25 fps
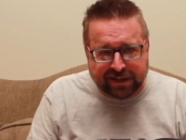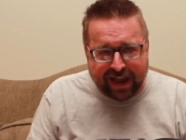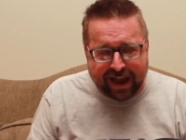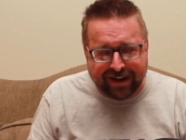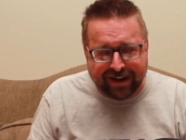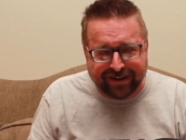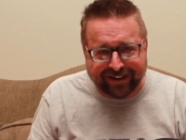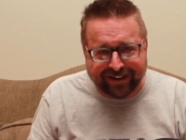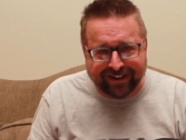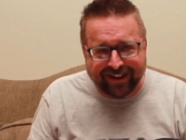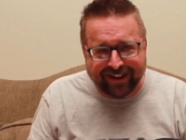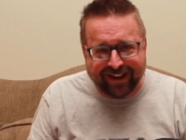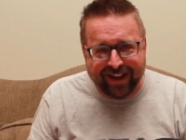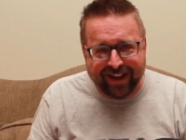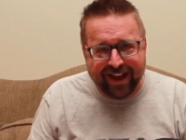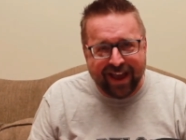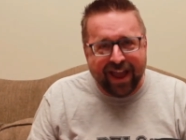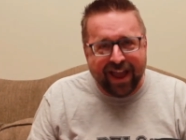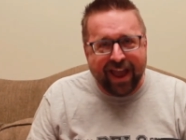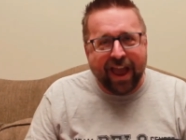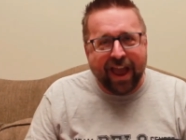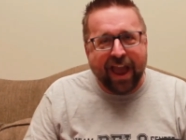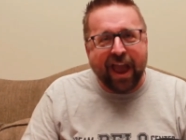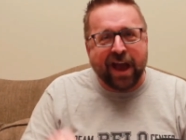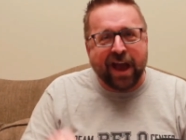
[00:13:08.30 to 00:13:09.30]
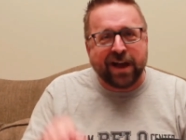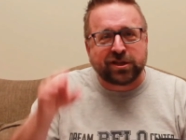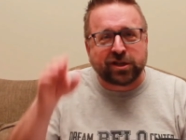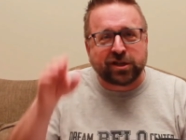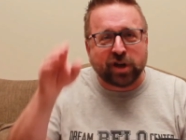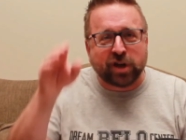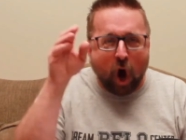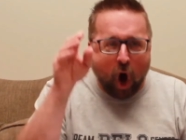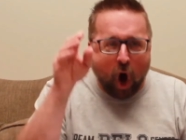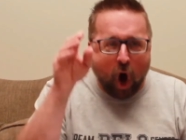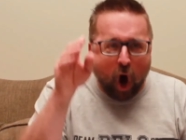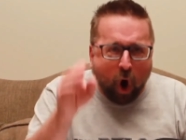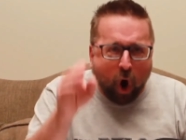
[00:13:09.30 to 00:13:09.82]
Eric said.
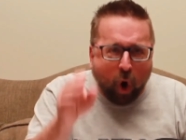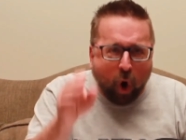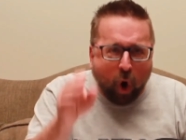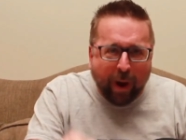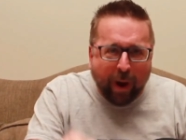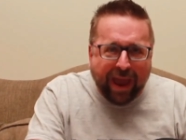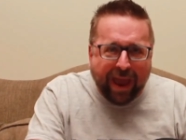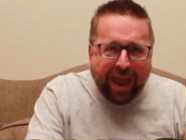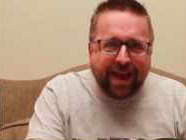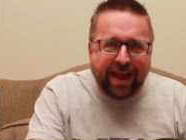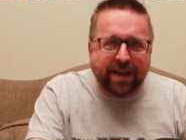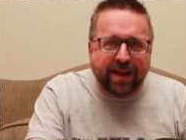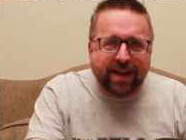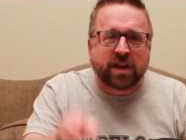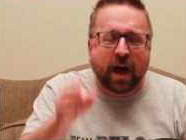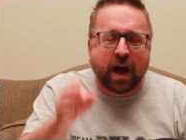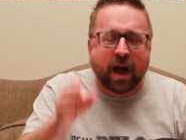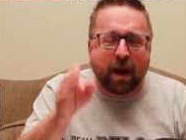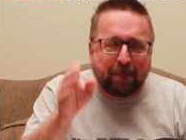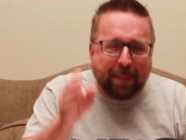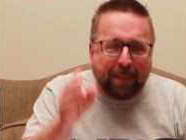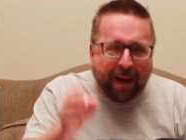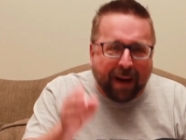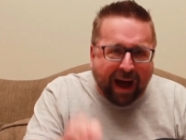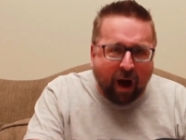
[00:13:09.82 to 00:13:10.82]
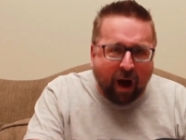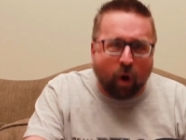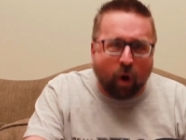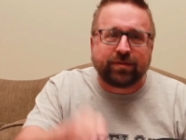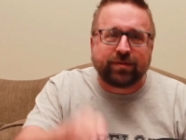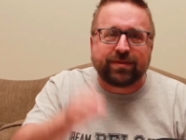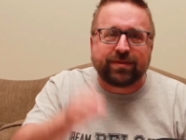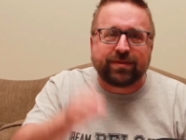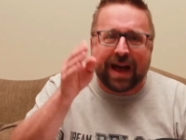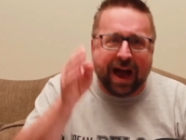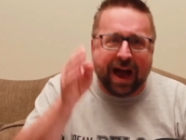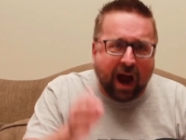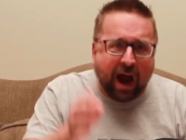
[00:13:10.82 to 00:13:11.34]
It's always
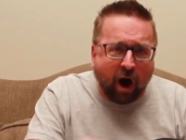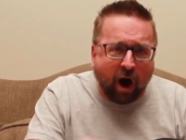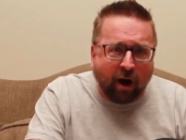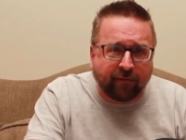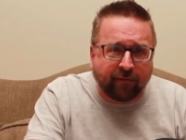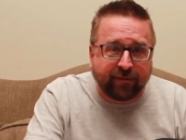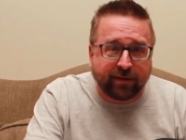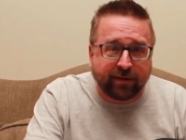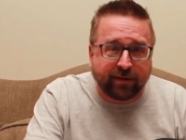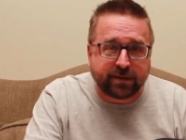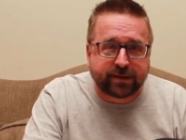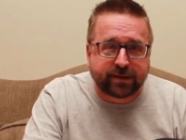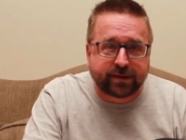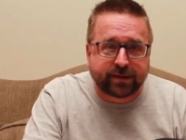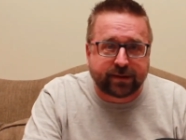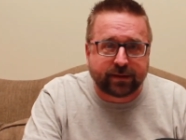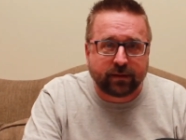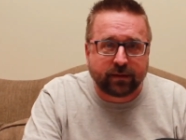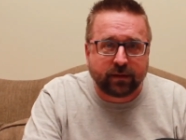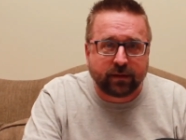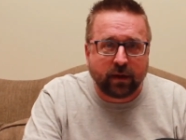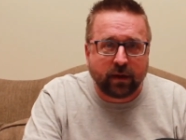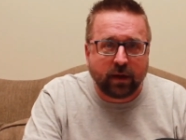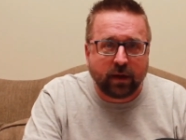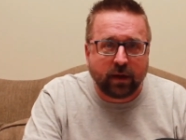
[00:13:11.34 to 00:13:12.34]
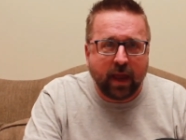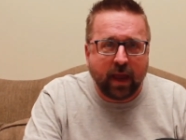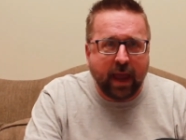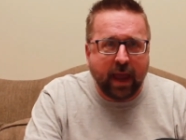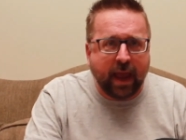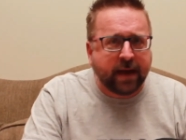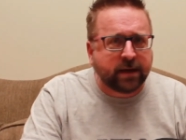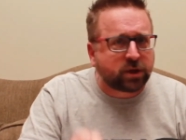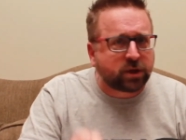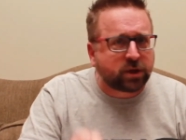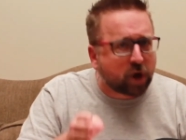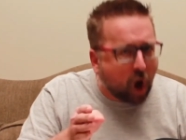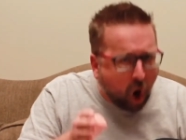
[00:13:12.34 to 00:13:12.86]
about the harvest.
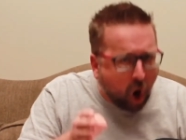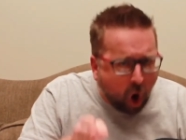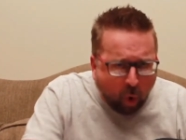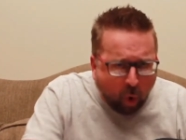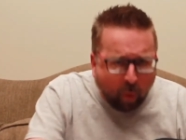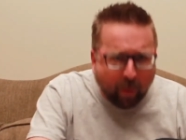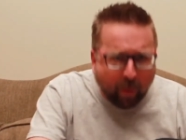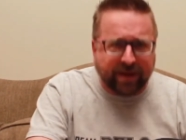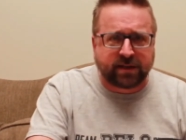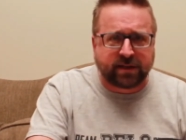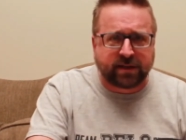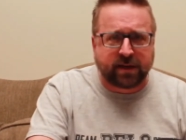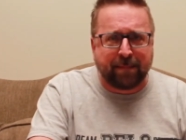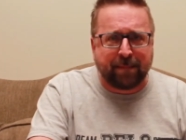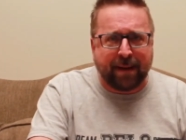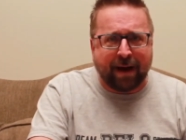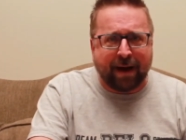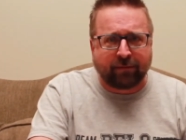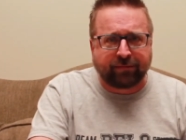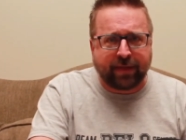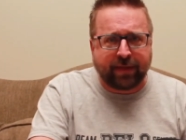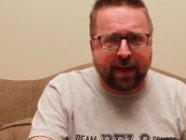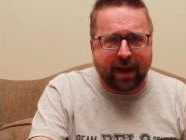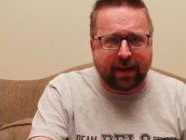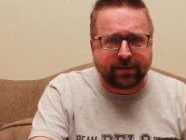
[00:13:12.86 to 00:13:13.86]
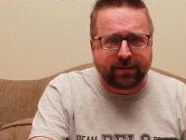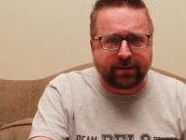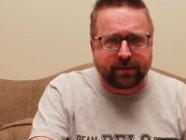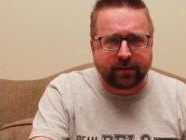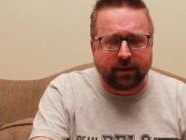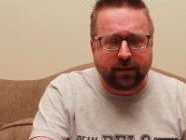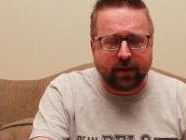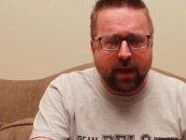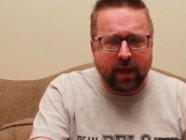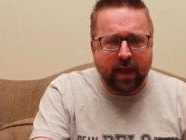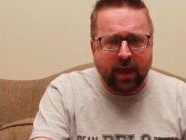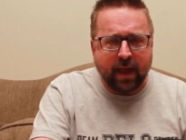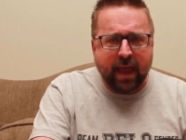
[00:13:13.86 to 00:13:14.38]
It's always about
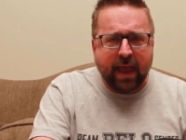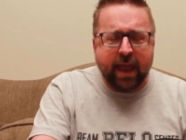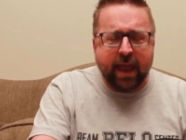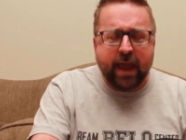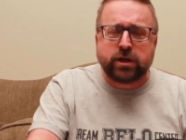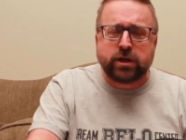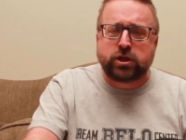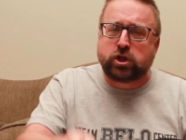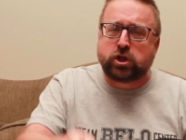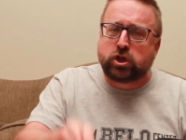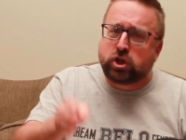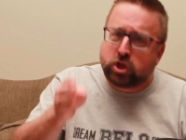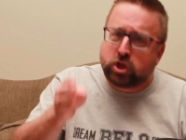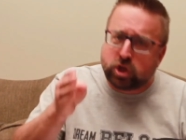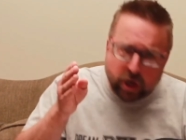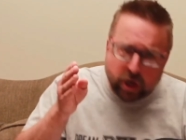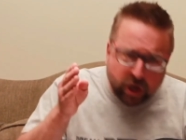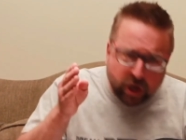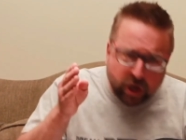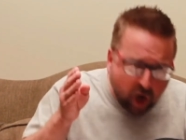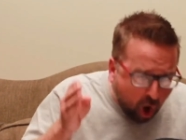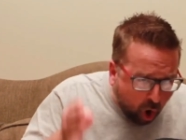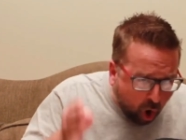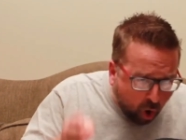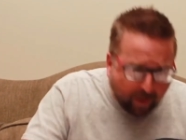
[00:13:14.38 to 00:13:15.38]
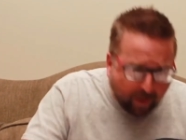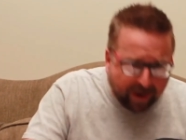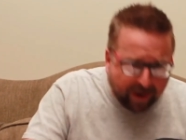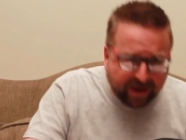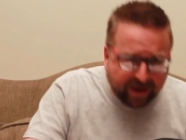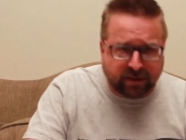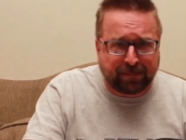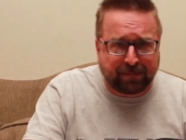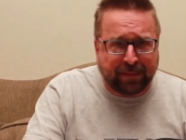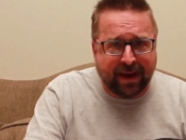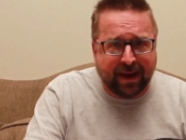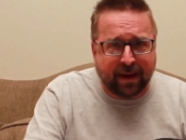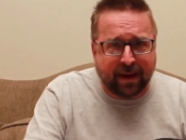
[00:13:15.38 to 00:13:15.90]
that. It should
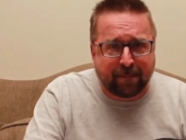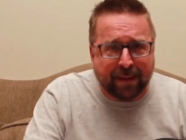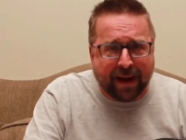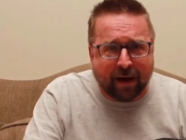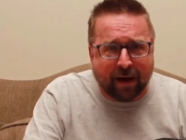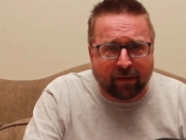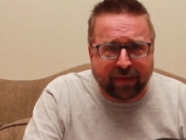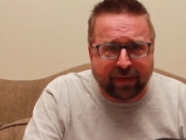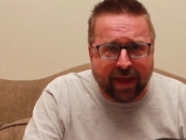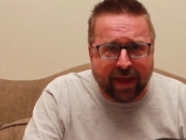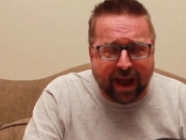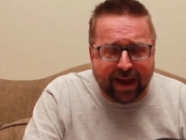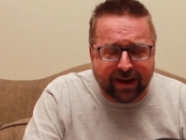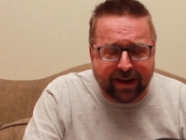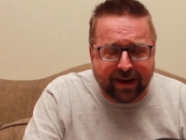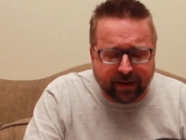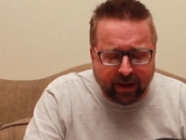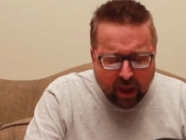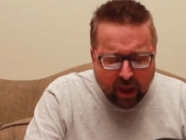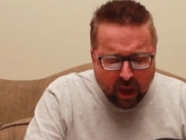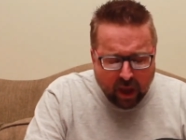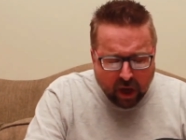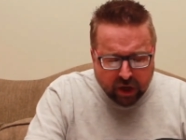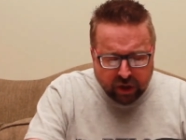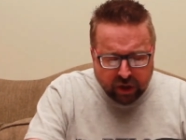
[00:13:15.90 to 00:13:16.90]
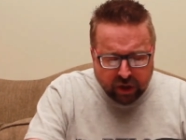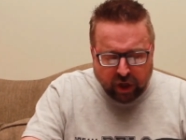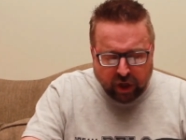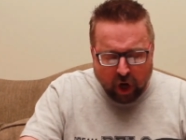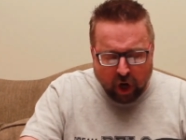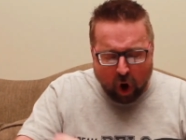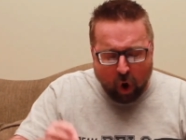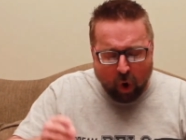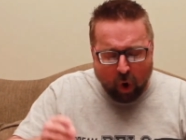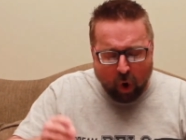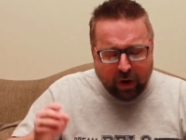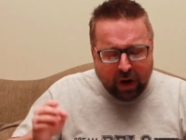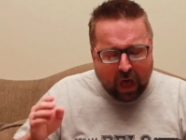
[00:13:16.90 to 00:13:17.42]
always be about that.
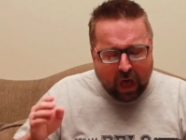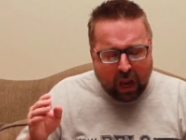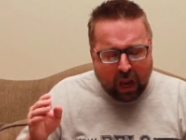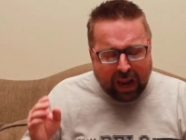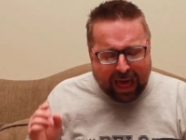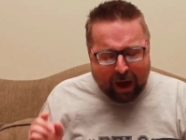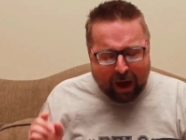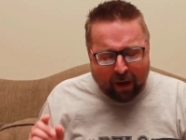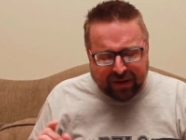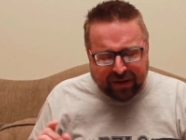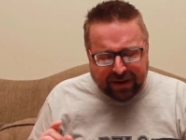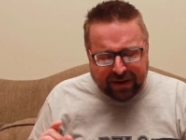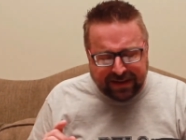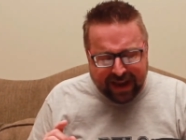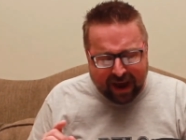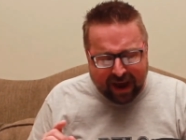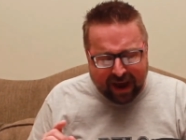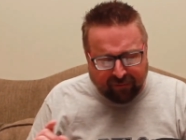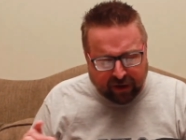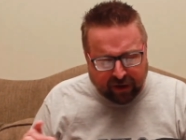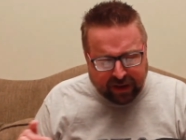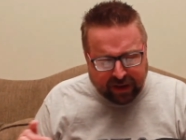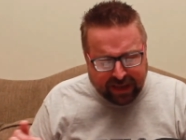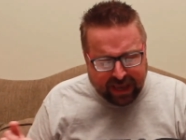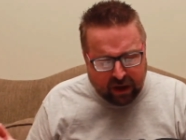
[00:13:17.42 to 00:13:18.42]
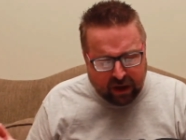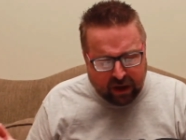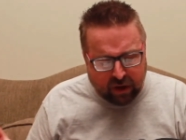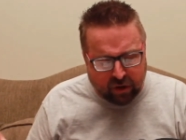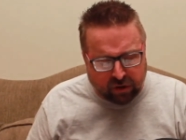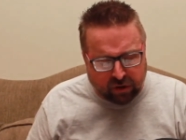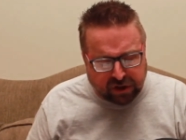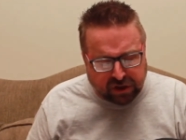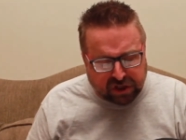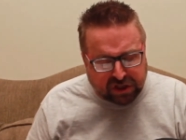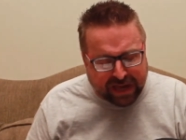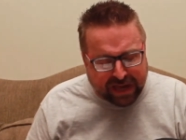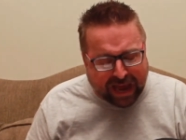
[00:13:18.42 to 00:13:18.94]
Don't allow the devil
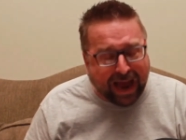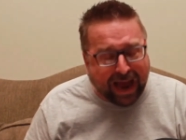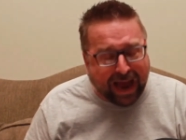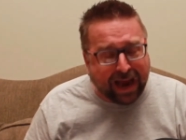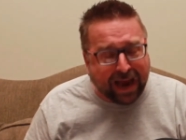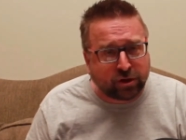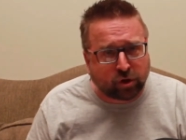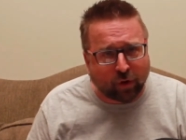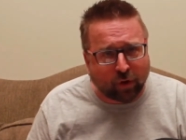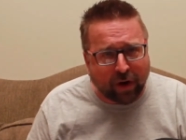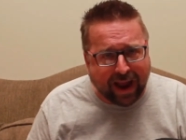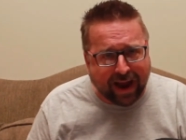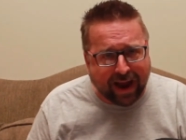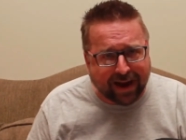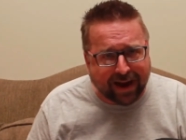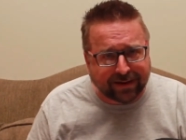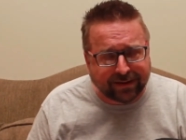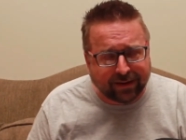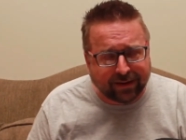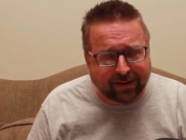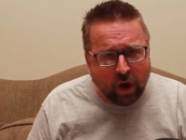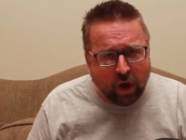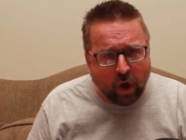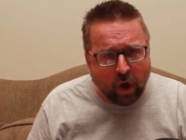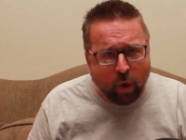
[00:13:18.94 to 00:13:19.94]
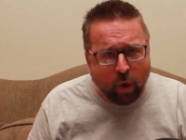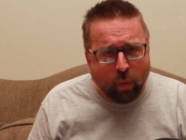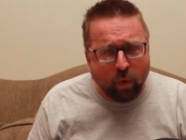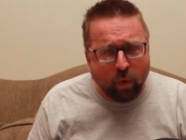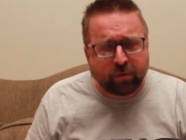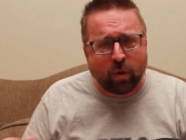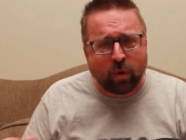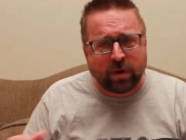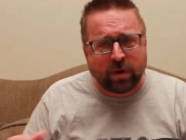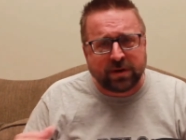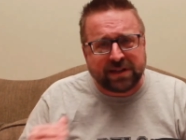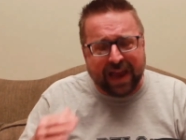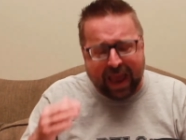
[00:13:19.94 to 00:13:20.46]
to get you sidetracked
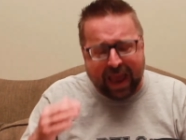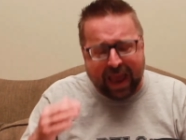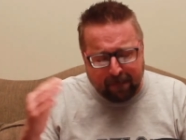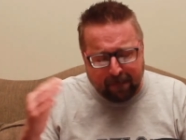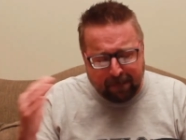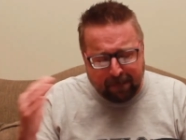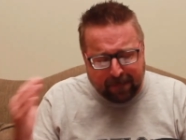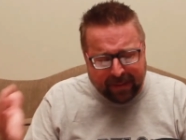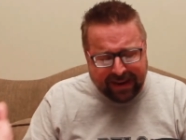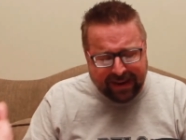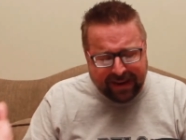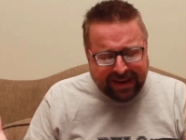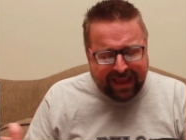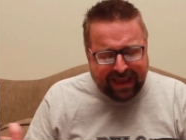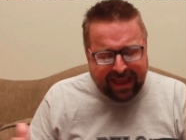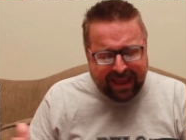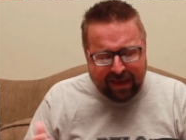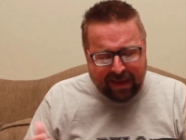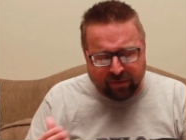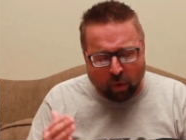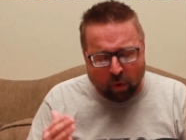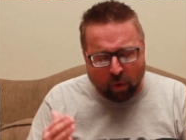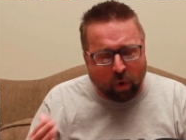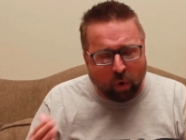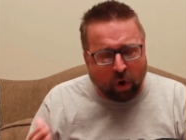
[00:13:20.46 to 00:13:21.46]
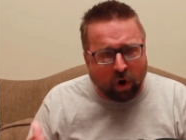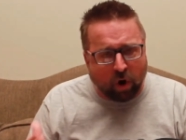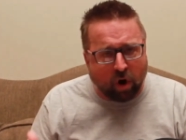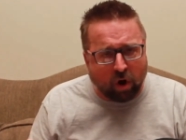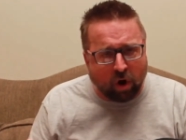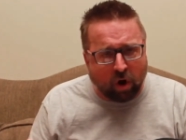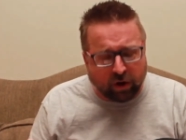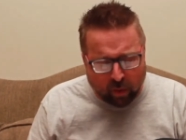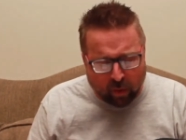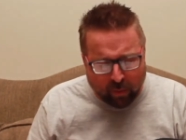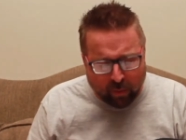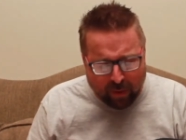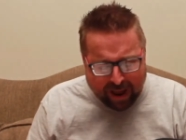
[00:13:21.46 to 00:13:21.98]
with what's happening in the
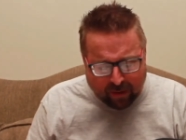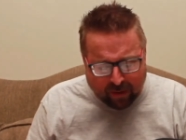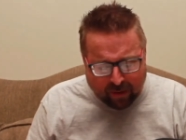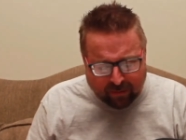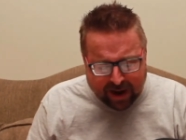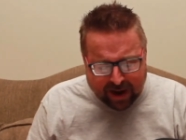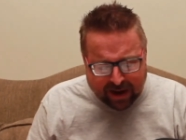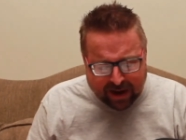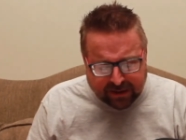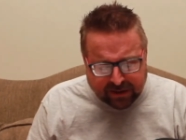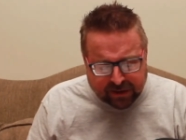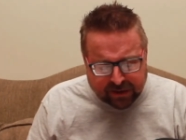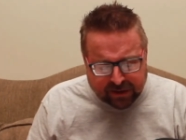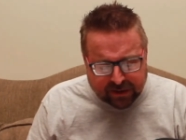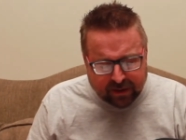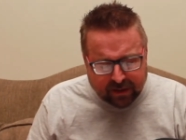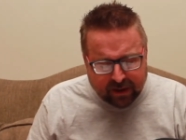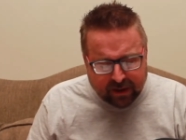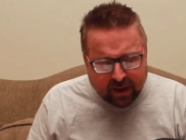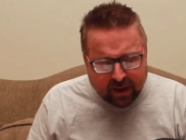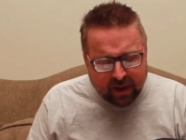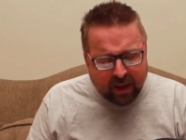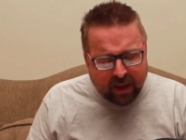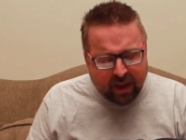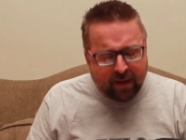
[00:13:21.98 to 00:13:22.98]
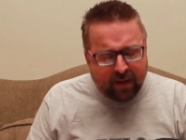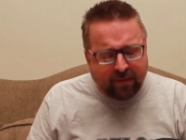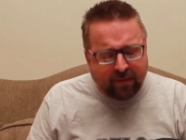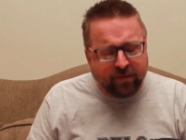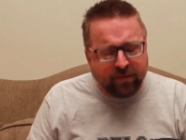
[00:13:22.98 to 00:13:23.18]
world around us